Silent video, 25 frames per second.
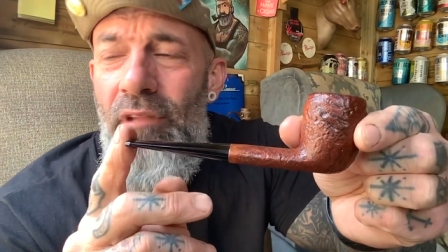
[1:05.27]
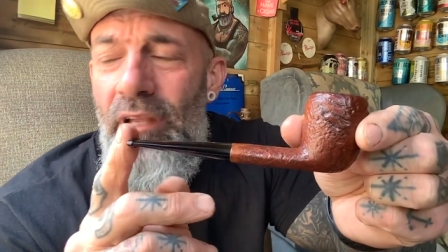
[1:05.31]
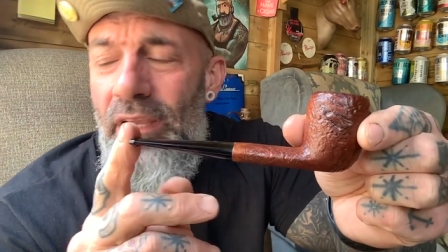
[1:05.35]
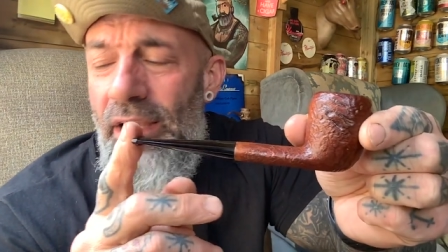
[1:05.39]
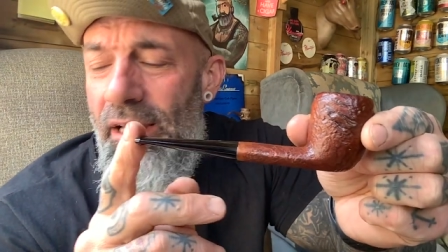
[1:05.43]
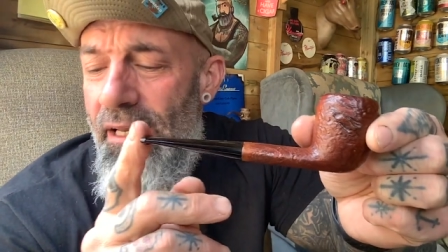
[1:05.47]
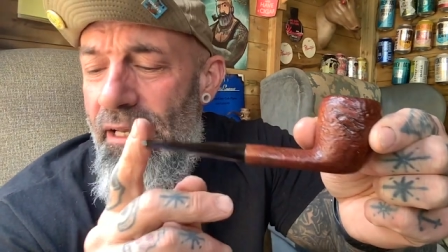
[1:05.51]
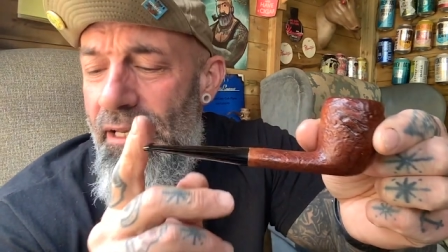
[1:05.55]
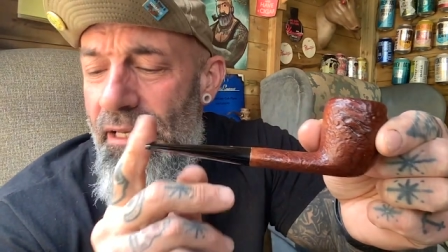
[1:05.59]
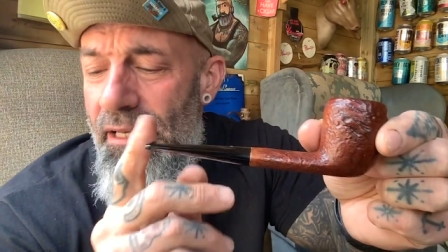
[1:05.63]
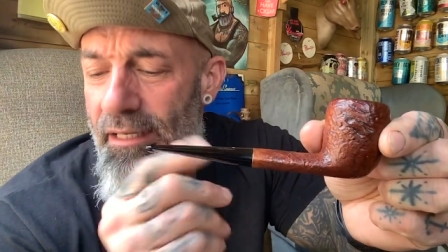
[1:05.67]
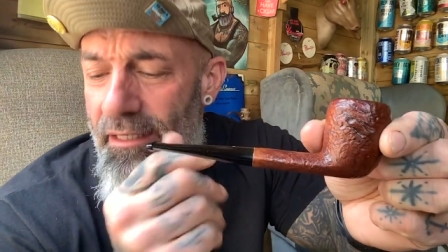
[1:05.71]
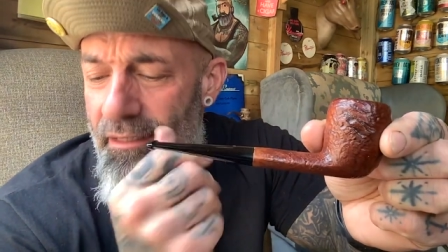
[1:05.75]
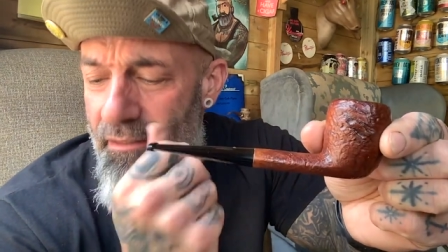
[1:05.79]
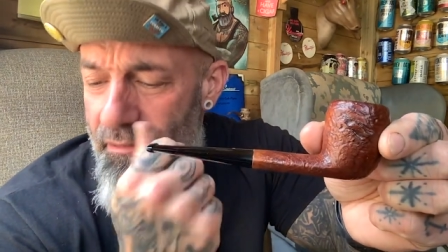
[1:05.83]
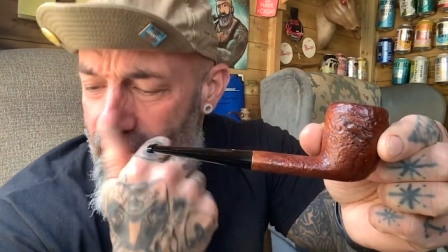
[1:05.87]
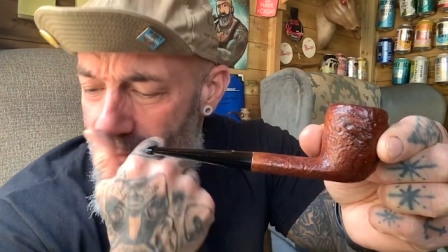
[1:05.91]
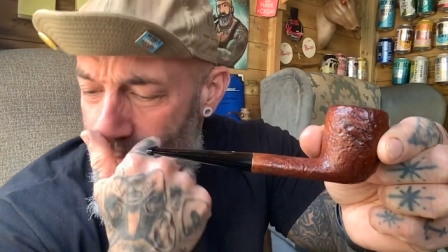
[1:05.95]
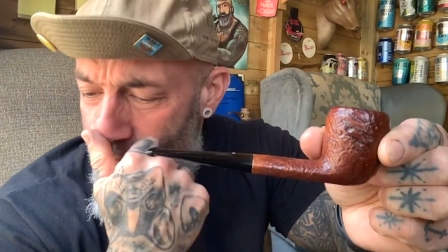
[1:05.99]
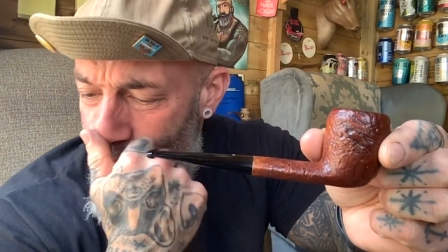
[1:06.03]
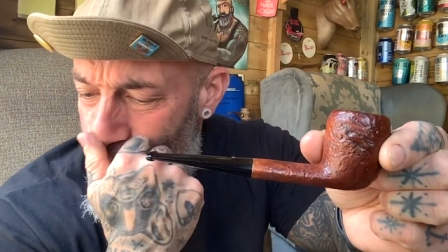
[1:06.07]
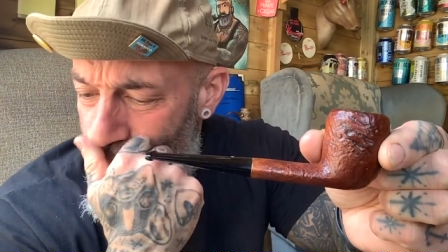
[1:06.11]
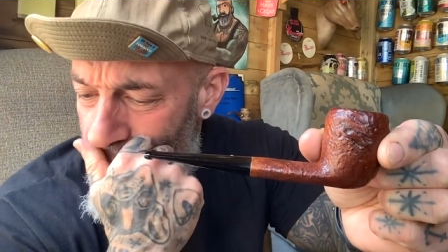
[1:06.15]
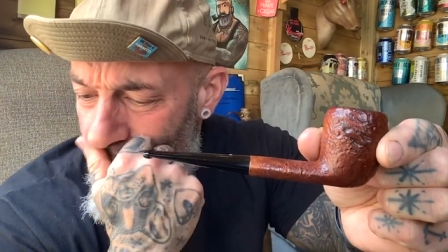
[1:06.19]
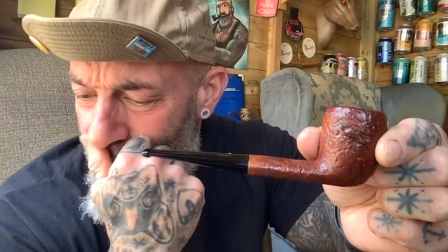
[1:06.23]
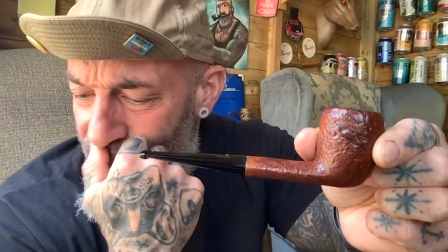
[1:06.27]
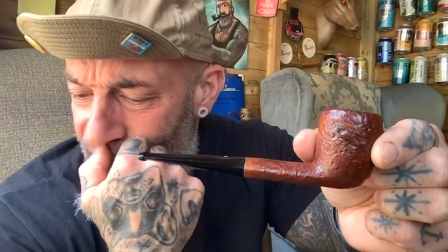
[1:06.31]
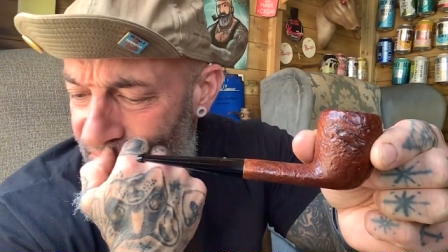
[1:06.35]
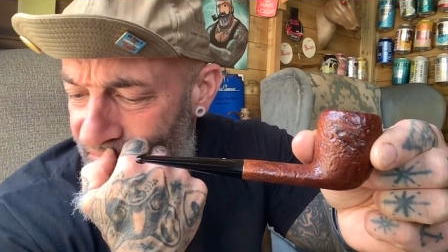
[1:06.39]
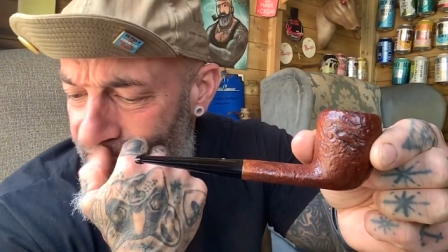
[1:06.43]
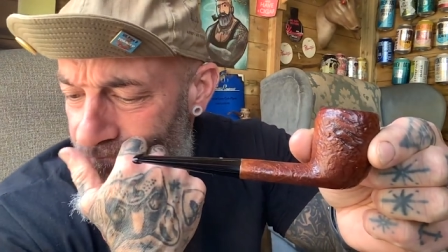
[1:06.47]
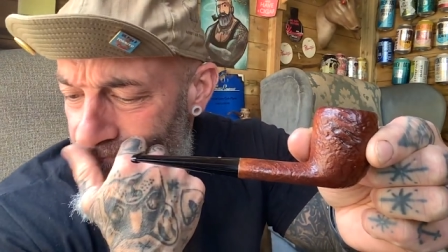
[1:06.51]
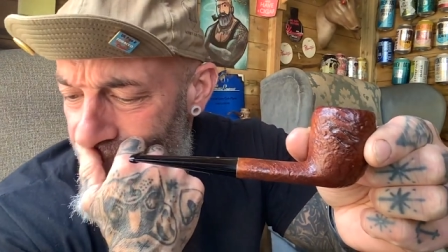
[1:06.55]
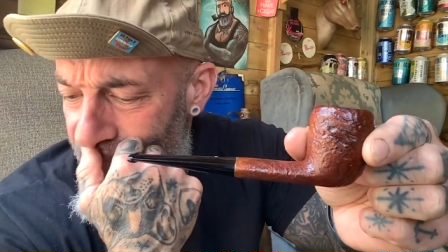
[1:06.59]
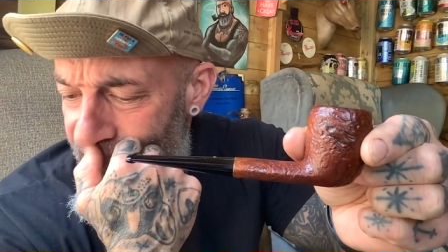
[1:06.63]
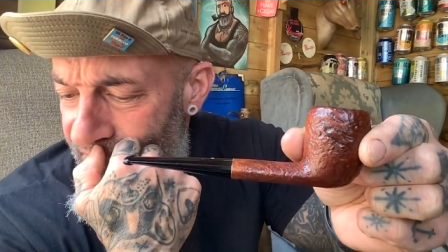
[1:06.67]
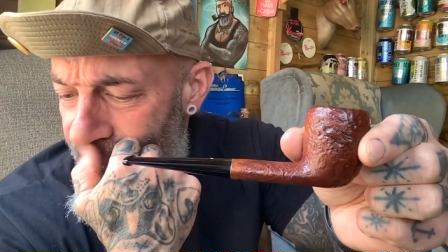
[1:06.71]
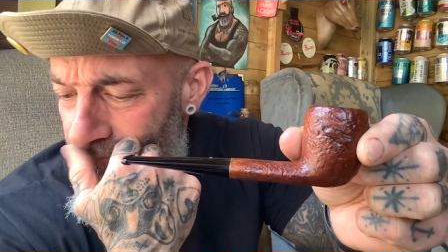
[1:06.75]
is
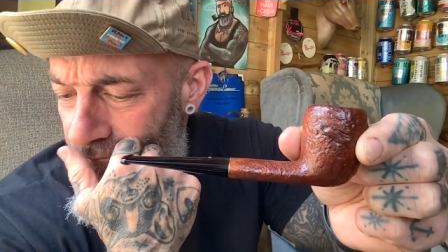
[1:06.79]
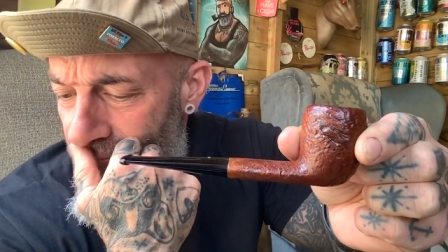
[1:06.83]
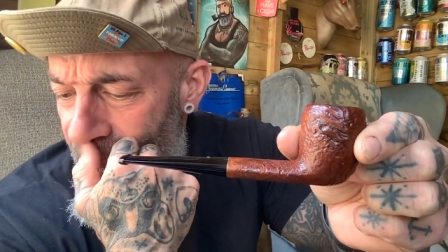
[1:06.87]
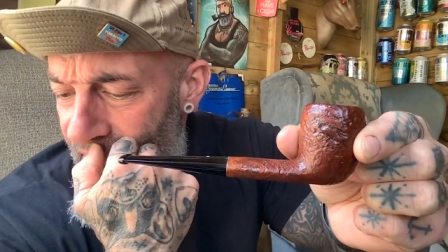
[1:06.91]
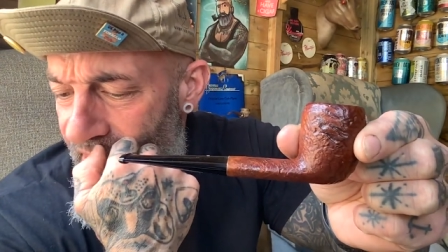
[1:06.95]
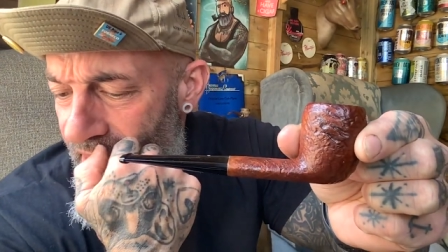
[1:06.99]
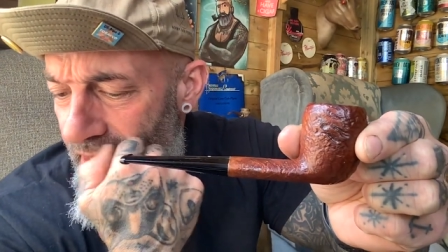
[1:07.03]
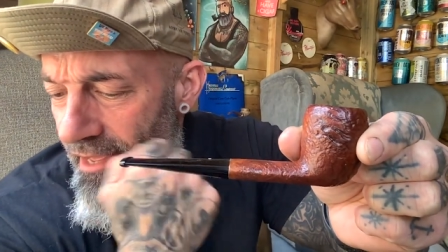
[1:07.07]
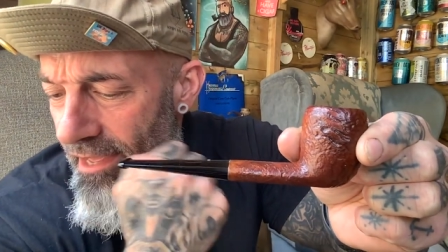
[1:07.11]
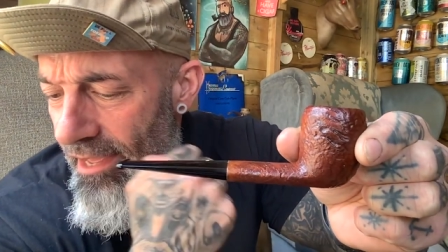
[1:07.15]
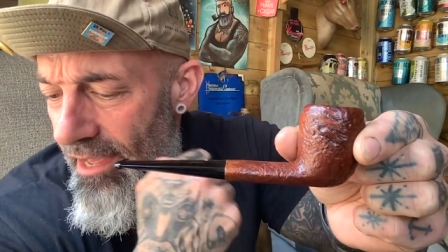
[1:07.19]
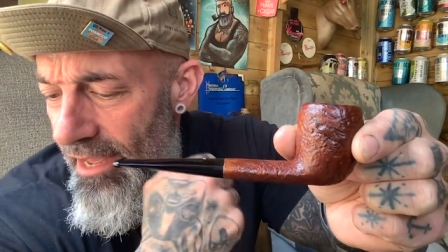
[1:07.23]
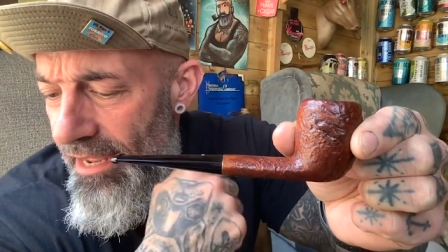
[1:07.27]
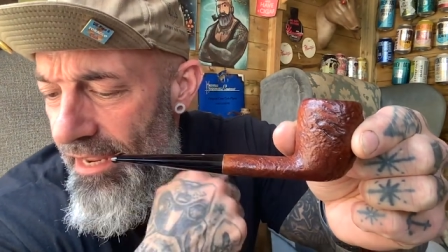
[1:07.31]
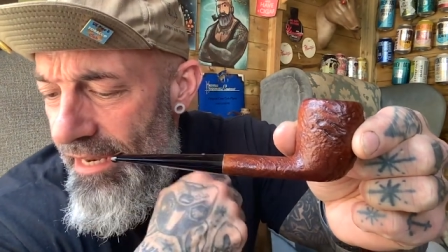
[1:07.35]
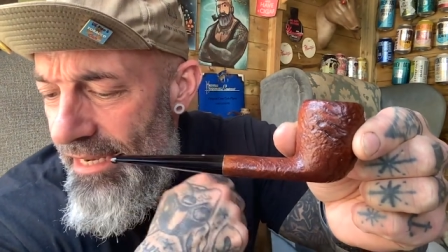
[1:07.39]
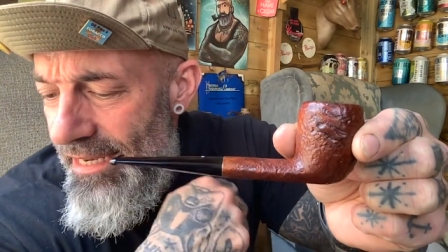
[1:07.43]
a